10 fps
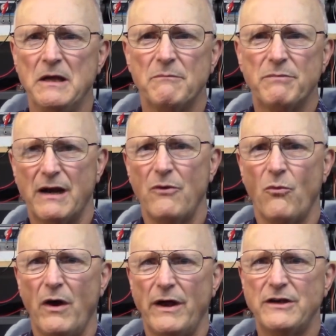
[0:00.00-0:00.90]
but I
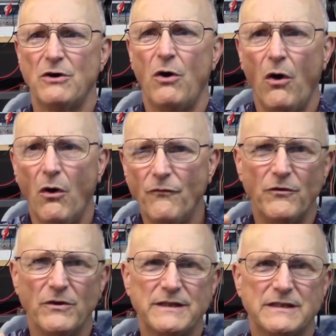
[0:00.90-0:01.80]
wanted to
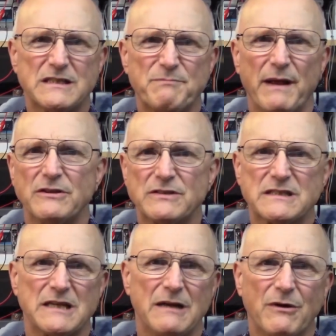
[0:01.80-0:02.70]
hopefully dispel
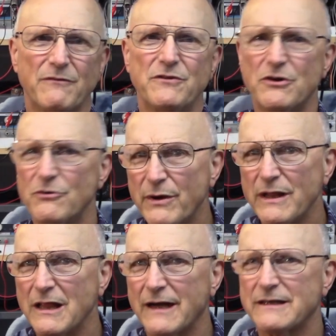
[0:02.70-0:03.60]
some of your
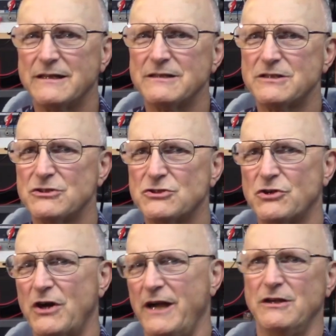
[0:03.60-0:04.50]
reluctance in
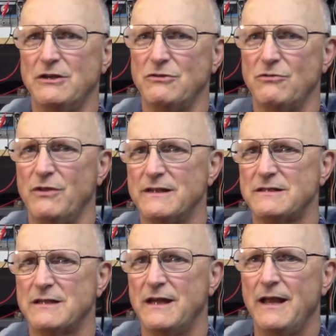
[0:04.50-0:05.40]
trying to do
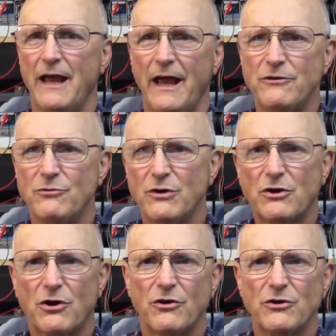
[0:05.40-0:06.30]
this, and to
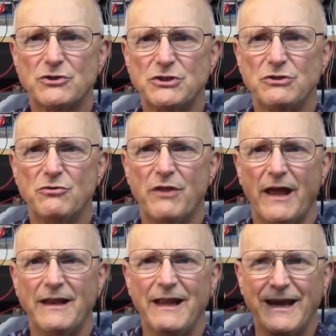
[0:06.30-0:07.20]
encourage you
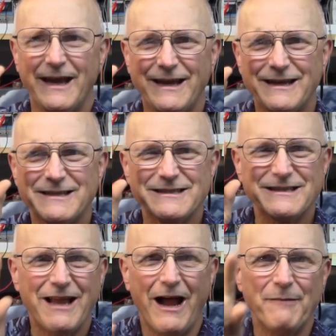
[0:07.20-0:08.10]
that it is
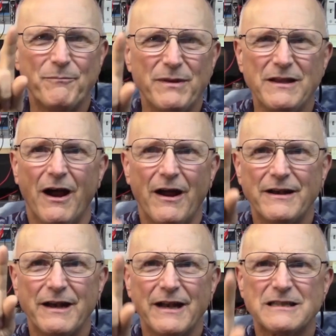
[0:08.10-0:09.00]
not
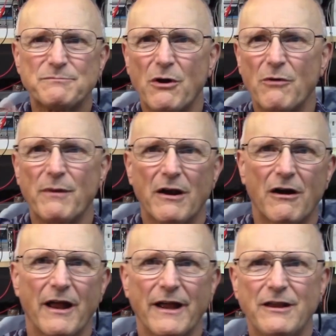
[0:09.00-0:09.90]
beyond an
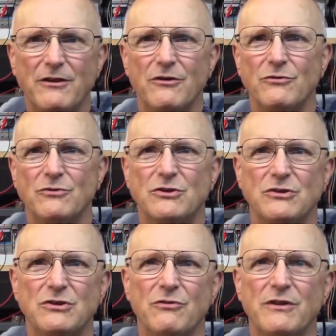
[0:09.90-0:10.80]
experimenter like you to
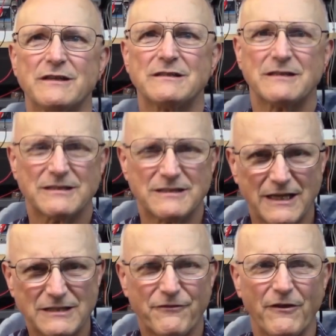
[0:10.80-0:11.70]
do this
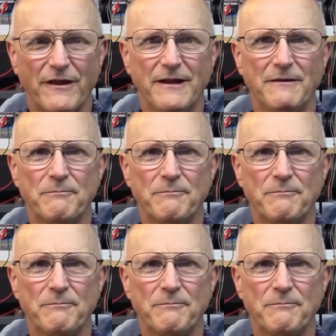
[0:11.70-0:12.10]
successfully.